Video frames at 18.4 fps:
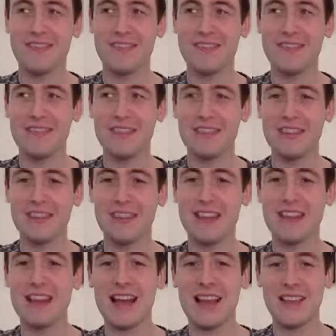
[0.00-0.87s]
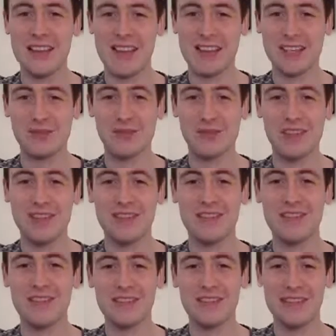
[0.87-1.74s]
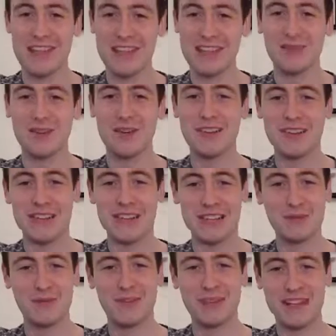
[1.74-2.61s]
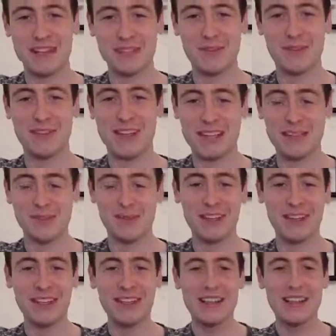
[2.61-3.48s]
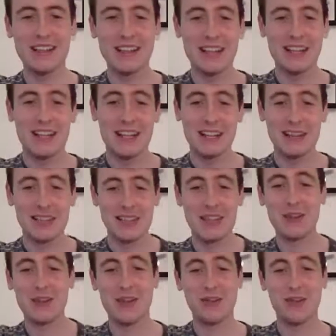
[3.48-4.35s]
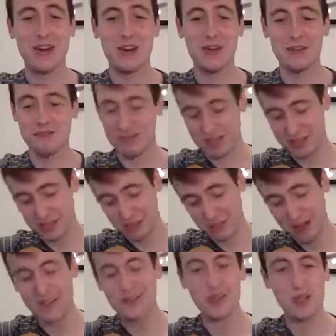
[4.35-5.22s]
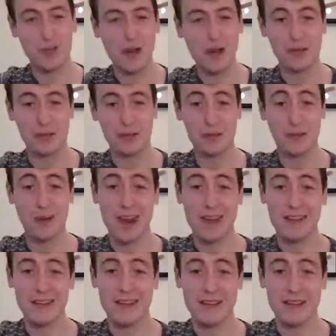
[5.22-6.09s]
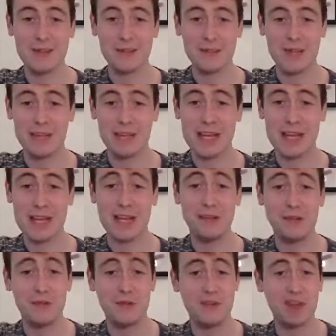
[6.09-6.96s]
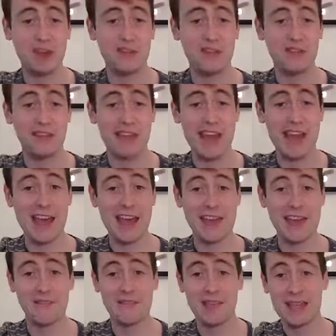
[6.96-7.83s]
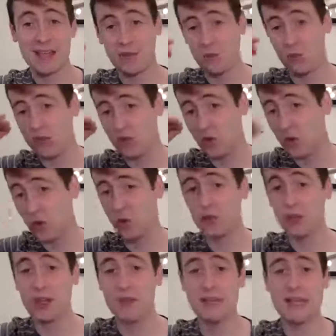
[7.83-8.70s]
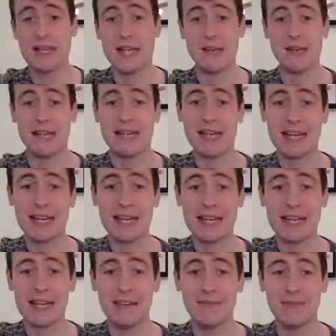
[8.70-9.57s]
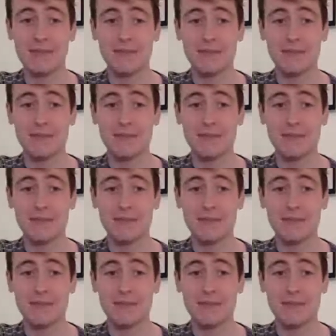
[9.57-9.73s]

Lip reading: And the next one, the next one, next one, next one, next one, until you've gotten to about the 12th fret. Okay, and if you've got there with all the notes sounding clear,